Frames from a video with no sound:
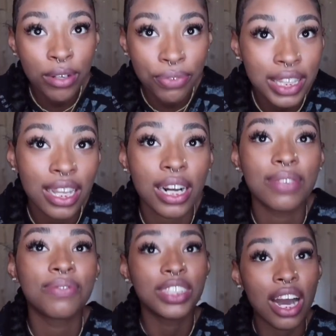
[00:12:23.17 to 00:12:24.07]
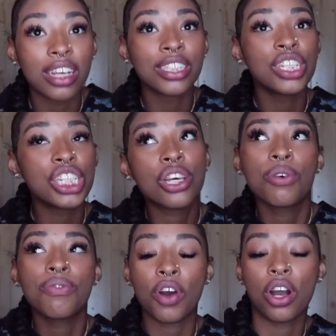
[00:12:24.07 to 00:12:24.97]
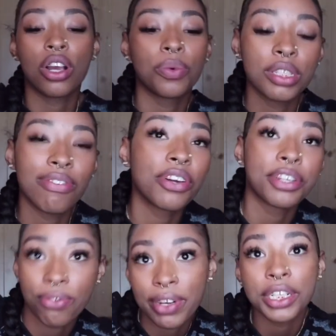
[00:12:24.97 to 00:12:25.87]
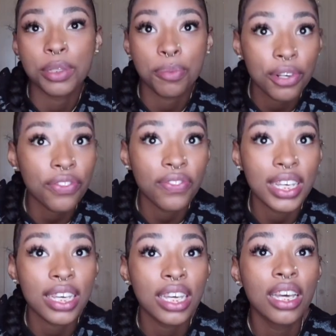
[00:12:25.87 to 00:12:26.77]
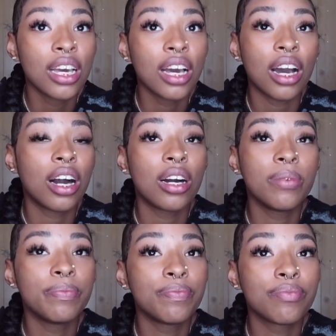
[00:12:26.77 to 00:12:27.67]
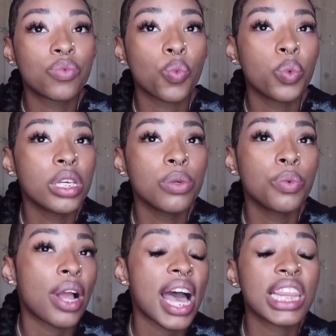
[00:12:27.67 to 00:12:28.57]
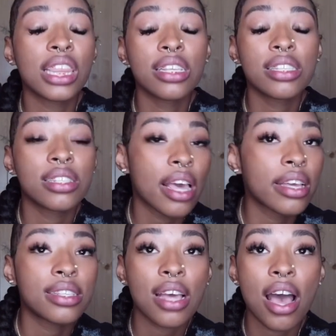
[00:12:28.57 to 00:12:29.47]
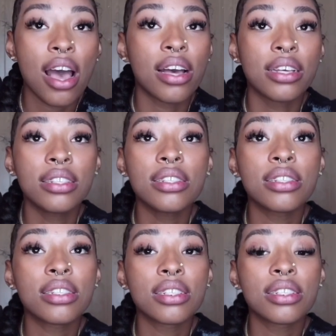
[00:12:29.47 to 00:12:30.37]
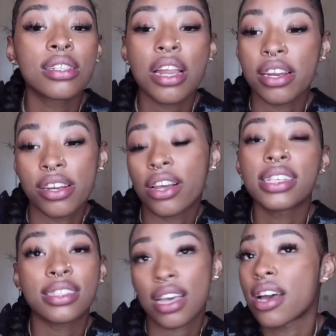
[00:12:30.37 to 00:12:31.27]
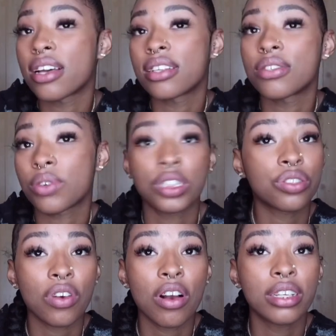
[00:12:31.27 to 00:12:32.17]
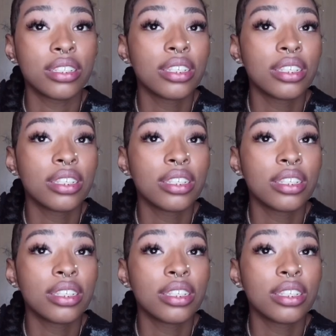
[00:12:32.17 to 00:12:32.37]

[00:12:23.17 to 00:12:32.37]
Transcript: fit that I've done so far was for Narita's birthday. Um, we were at this nice ass, nice ass restaurant